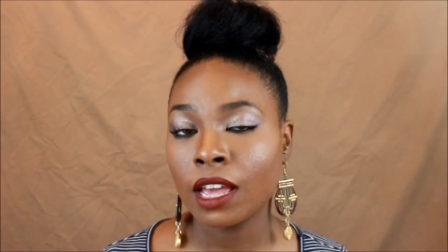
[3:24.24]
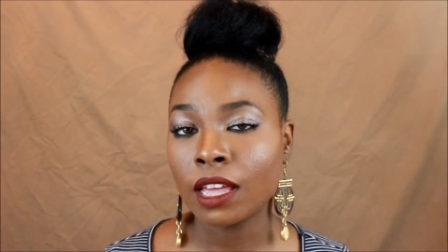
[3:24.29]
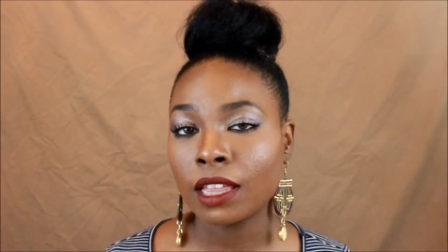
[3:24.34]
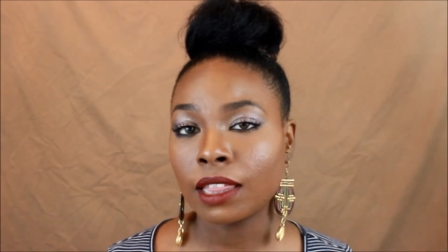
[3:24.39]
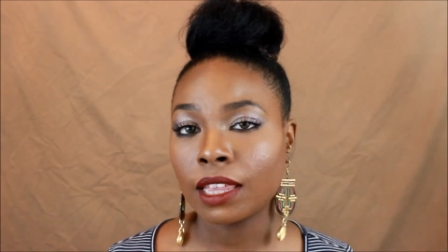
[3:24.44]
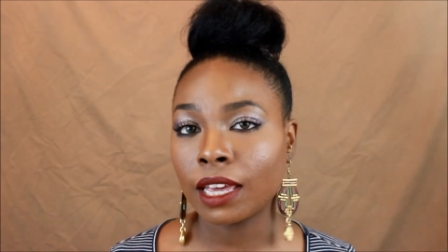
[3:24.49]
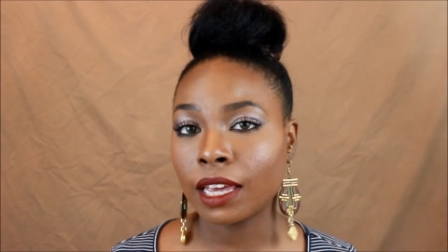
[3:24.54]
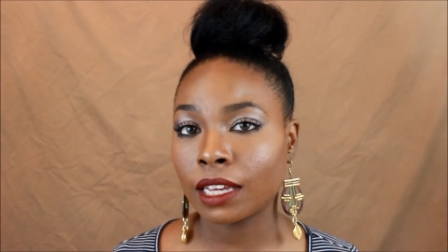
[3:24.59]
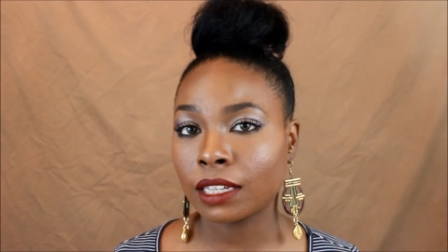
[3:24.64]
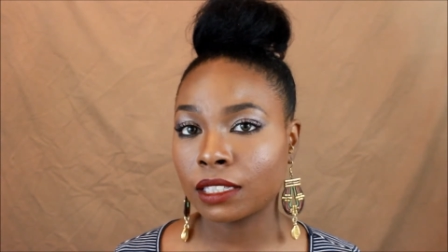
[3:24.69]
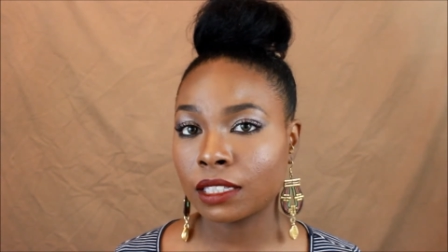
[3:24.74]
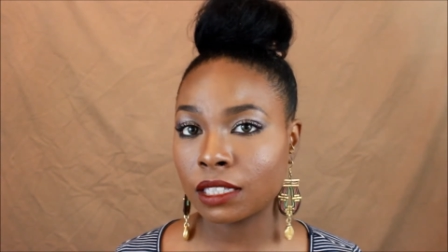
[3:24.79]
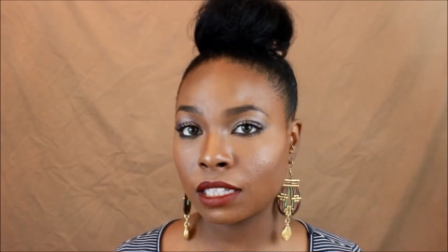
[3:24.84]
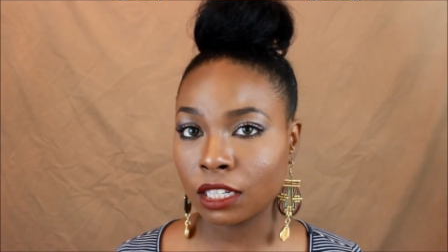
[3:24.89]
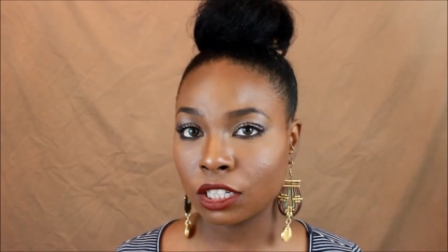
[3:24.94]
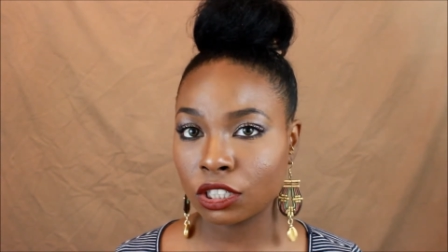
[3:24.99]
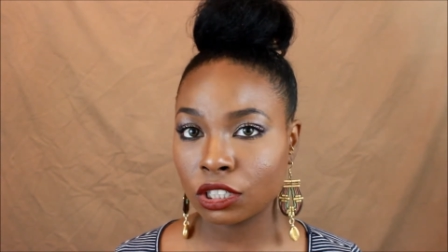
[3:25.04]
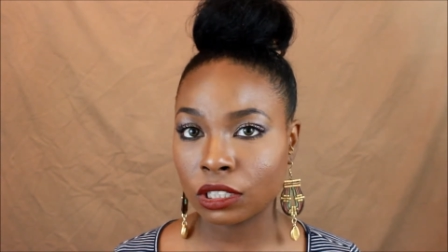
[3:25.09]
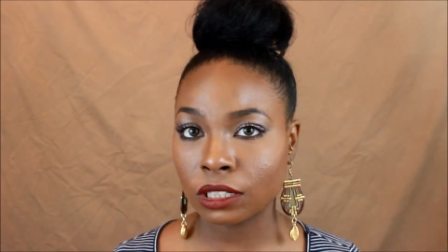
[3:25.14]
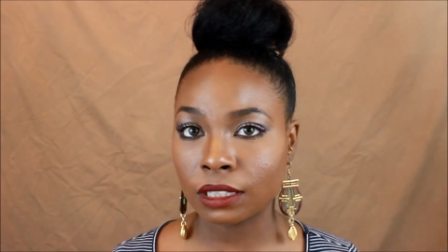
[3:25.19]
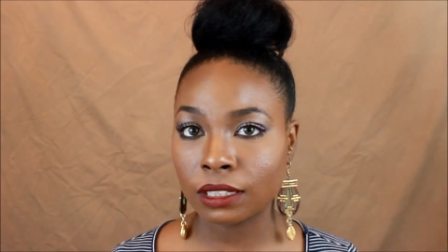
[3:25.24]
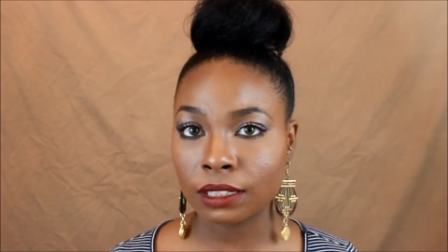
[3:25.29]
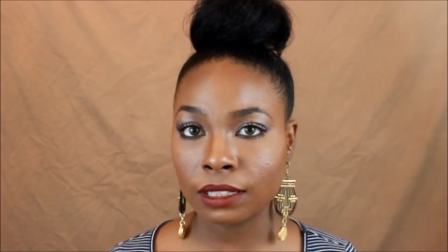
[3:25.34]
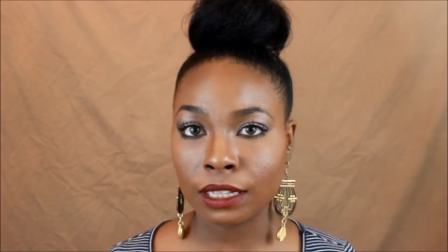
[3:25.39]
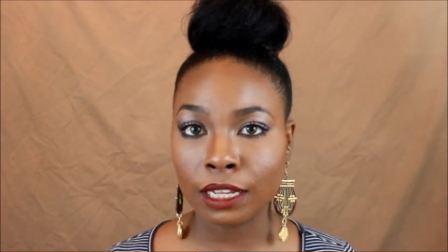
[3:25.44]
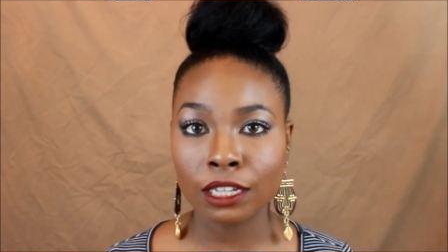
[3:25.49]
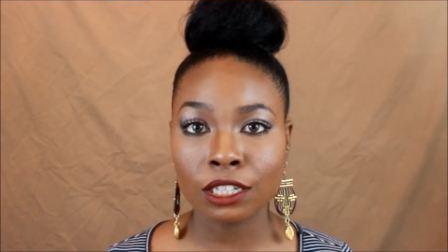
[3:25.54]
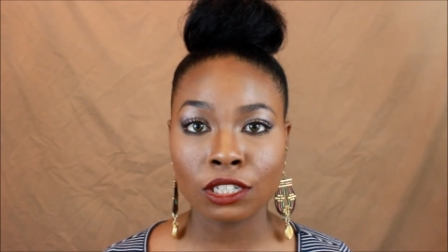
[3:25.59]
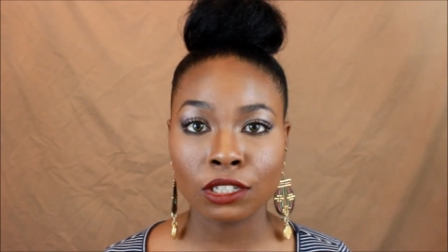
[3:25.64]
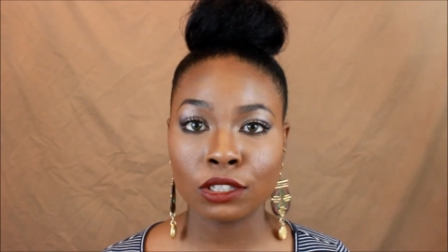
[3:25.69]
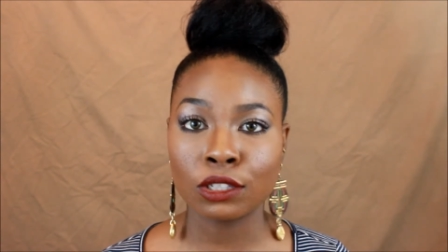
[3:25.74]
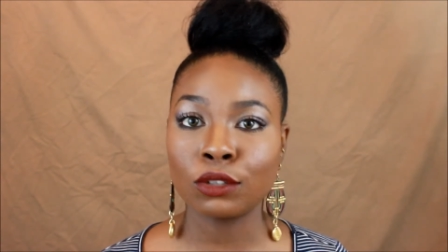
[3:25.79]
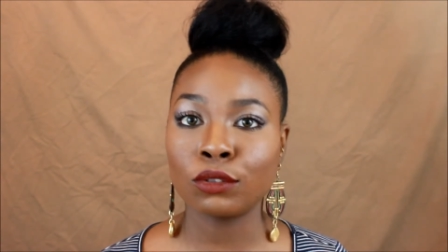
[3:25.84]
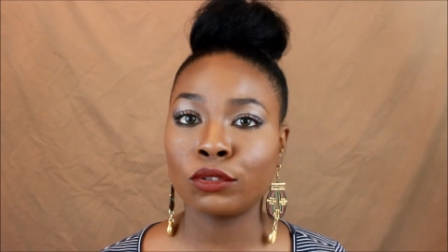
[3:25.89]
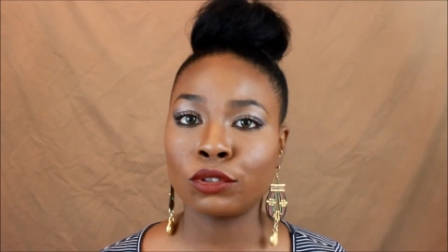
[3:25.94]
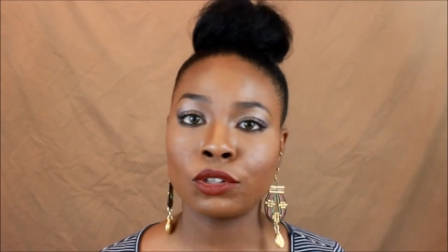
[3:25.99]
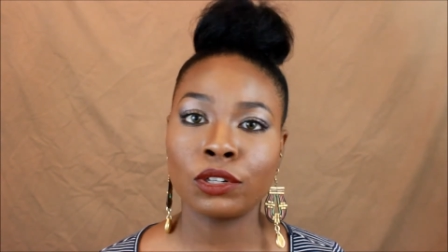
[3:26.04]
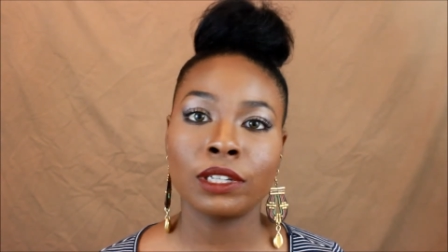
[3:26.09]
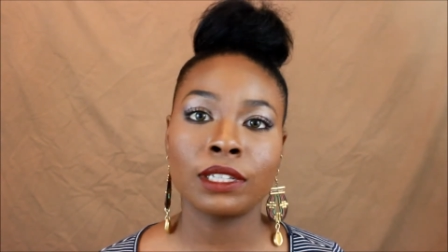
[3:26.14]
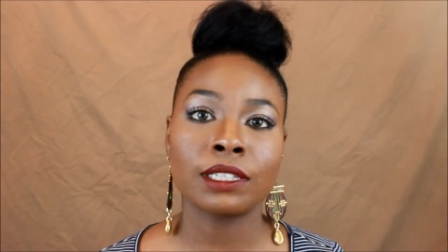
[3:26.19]
the extensions. They just
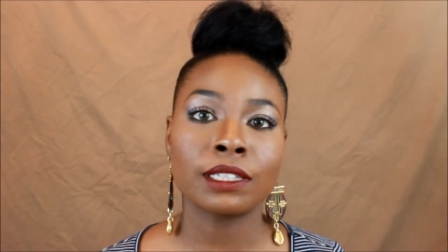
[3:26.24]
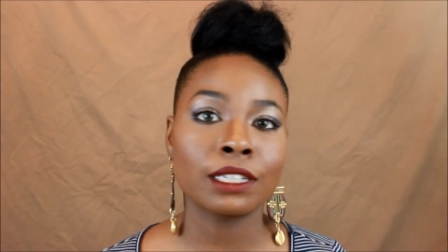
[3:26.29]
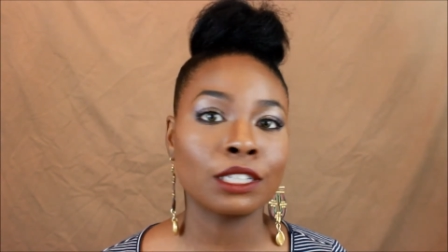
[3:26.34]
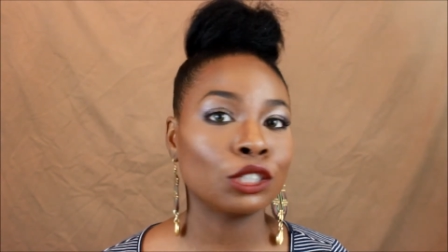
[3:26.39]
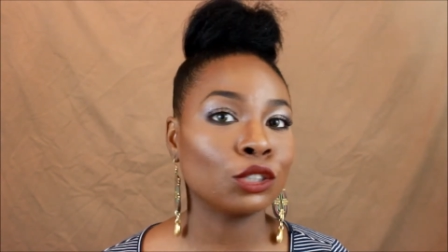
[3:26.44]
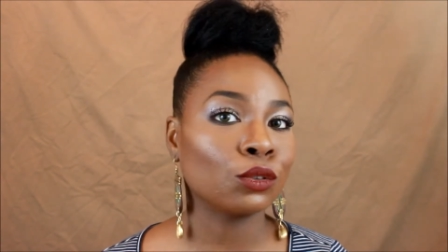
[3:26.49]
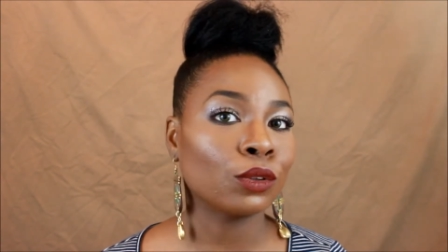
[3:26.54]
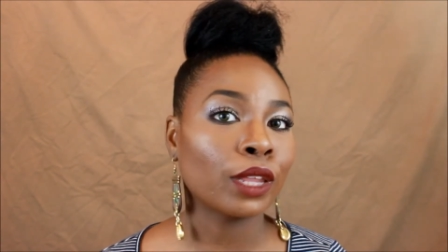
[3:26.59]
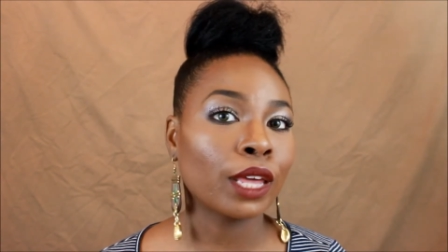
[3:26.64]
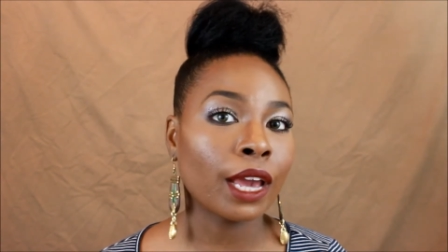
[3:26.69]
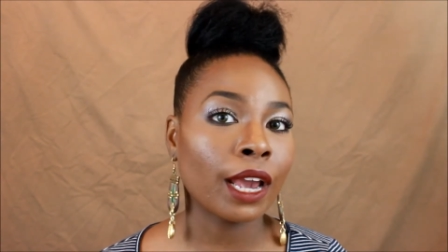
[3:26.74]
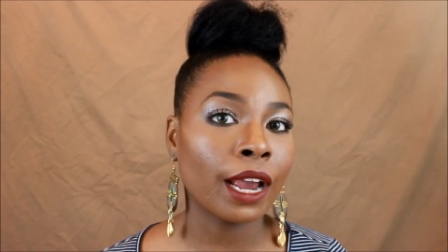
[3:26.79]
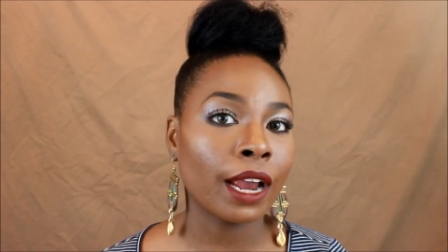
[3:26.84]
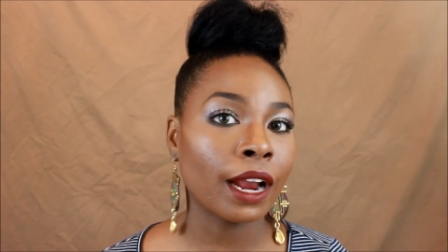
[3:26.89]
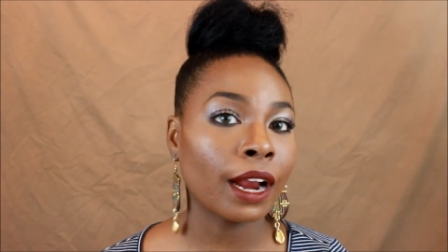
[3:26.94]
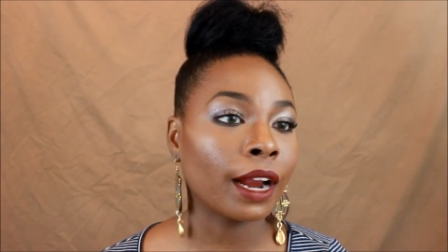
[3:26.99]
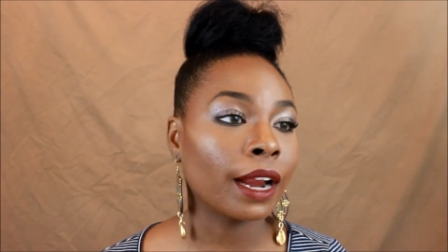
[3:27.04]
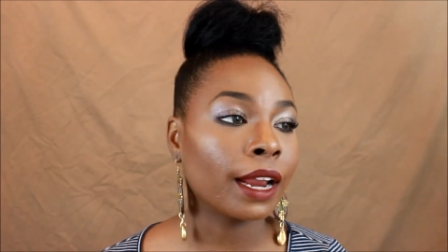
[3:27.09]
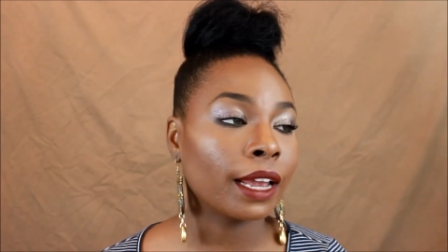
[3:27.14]
usually send you the hair